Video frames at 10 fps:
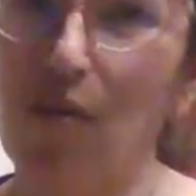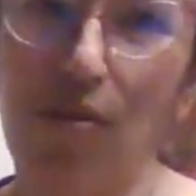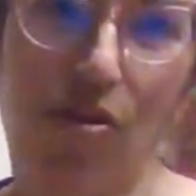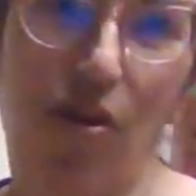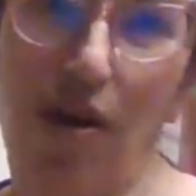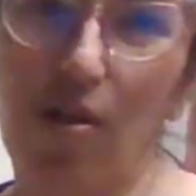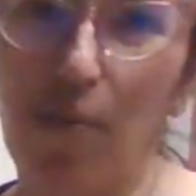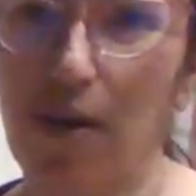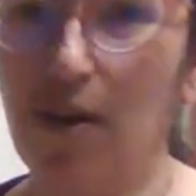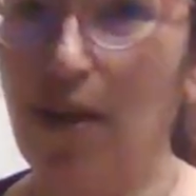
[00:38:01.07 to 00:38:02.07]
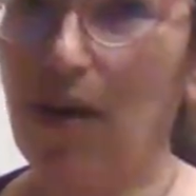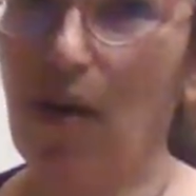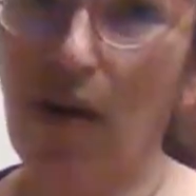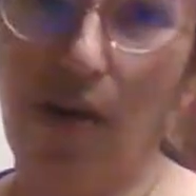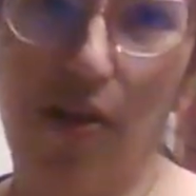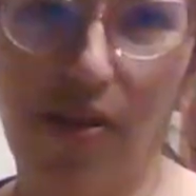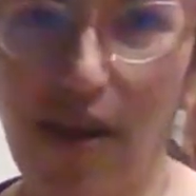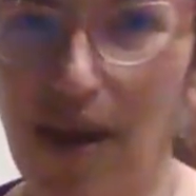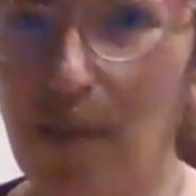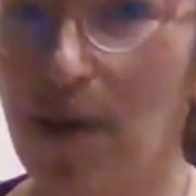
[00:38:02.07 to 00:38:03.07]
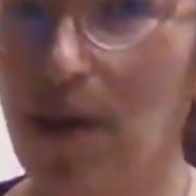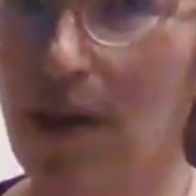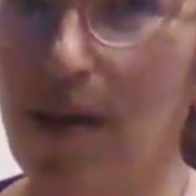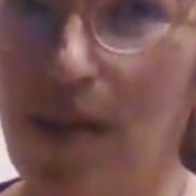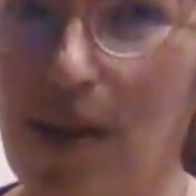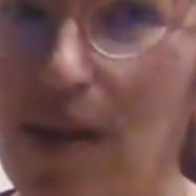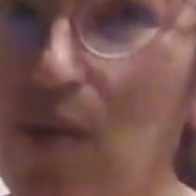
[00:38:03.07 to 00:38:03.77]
always talked about it, like all the time. Like he